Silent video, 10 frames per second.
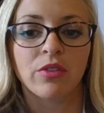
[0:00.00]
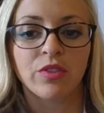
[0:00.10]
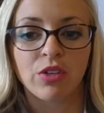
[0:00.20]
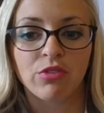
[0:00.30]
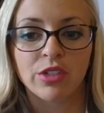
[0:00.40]
you've
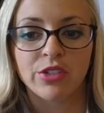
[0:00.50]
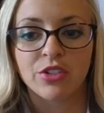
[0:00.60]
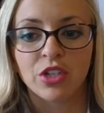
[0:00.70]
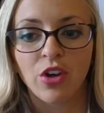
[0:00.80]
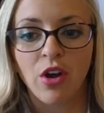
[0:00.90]
done
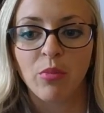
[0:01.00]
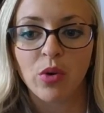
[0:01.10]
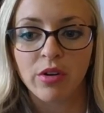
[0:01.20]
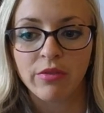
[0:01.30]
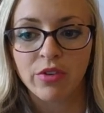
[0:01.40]
research and got
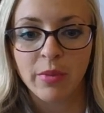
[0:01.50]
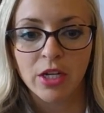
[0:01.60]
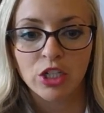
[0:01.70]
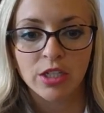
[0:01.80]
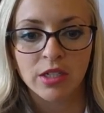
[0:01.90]
more
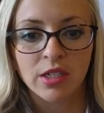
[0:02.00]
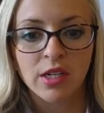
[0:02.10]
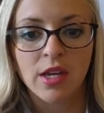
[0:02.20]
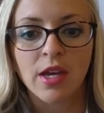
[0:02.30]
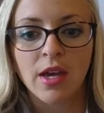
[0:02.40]
information.
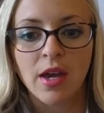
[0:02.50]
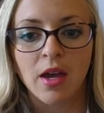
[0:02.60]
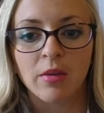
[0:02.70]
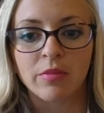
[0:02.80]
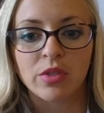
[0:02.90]

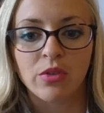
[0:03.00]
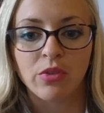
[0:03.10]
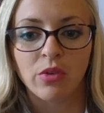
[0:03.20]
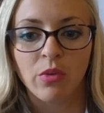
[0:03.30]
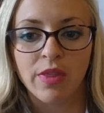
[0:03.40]
So
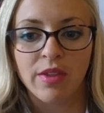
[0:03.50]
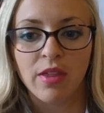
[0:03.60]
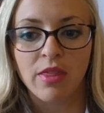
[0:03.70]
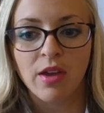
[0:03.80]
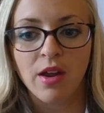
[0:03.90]
you'll want
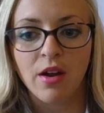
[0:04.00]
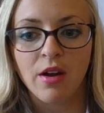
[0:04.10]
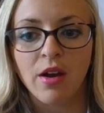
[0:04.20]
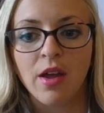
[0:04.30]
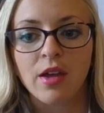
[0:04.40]
that
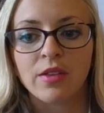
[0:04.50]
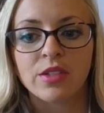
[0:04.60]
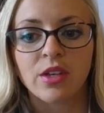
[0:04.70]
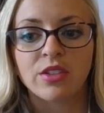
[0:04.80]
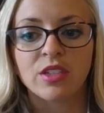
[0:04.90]
there. The
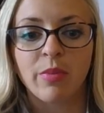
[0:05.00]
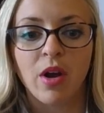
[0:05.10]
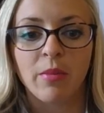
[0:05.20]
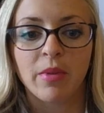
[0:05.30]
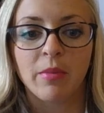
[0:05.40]
sales
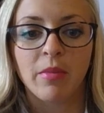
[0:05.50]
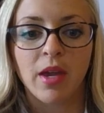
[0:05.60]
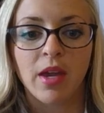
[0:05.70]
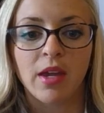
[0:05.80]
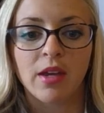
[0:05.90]
department
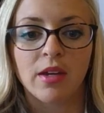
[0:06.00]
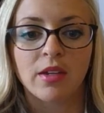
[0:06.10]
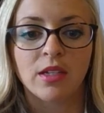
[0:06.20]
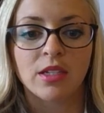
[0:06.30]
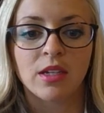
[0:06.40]
may
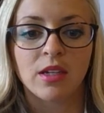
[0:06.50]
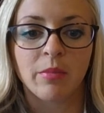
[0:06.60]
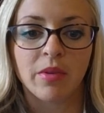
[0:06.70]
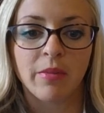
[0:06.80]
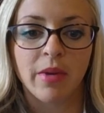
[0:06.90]
need to
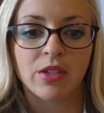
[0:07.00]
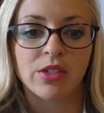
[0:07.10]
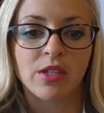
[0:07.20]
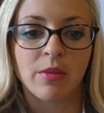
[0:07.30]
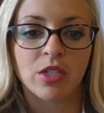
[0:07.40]
implement
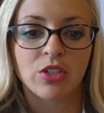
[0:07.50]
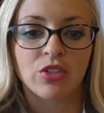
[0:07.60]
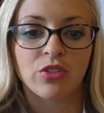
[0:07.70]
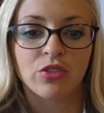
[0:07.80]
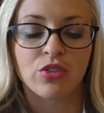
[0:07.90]
some
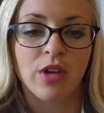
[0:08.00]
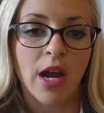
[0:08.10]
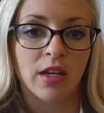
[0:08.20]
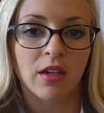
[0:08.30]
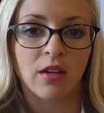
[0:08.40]
additional
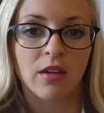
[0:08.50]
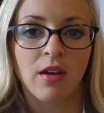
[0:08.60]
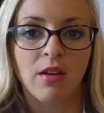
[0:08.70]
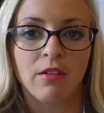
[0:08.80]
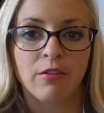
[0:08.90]
tracking
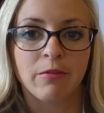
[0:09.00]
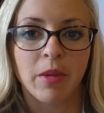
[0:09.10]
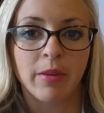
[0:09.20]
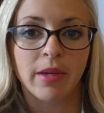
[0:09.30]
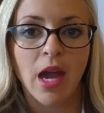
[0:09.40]
of
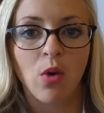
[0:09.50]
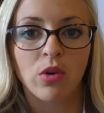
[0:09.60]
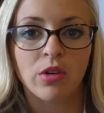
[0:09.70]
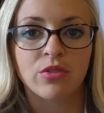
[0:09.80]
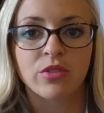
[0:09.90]
maybe
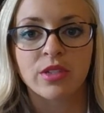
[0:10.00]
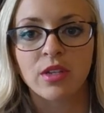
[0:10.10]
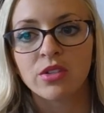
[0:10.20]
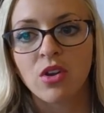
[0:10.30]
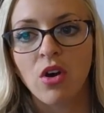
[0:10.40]
hours or
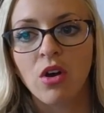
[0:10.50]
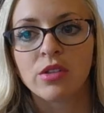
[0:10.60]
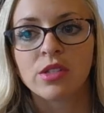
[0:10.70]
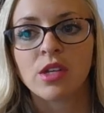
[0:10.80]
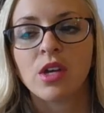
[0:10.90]
sales
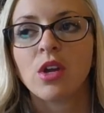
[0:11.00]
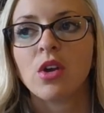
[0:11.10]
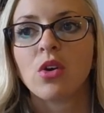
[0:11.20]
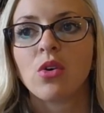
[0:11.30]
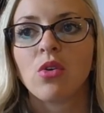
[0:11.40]
calls
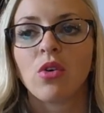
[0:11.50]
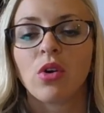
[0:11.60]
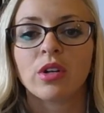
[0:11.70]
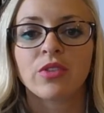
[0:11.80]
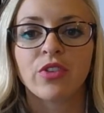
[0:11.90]

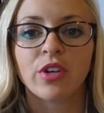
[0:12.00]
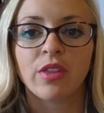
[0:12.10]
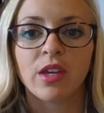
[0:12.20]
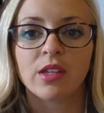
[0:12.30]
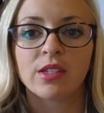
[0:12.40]
or different
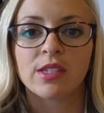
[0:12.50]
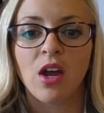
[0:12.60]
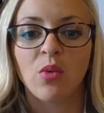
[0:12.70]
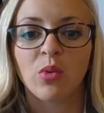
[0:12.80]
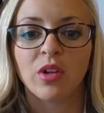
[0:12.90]
things
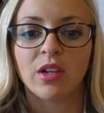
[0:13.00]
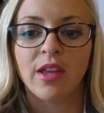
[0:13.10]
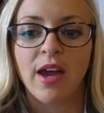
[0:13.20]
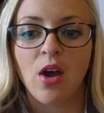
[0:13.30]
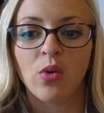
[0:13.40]
that will
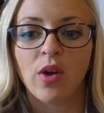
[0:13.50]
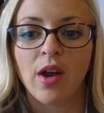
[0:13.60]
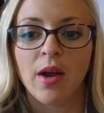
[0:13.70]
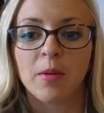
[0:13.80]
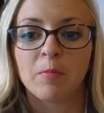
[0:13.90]

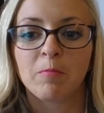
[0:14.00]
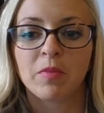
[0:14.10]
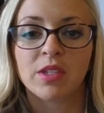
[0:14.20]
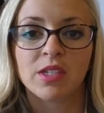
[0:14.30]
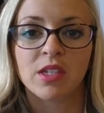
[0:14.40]
allow
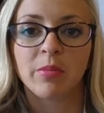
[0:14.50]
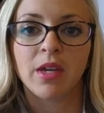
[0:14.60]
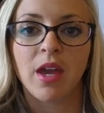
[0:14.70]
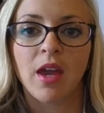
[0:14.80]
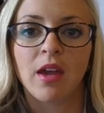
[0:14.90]
the
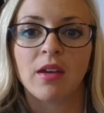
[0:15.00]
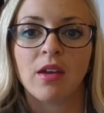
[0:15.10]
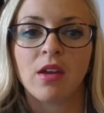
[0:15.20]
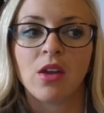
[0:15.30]
CPA,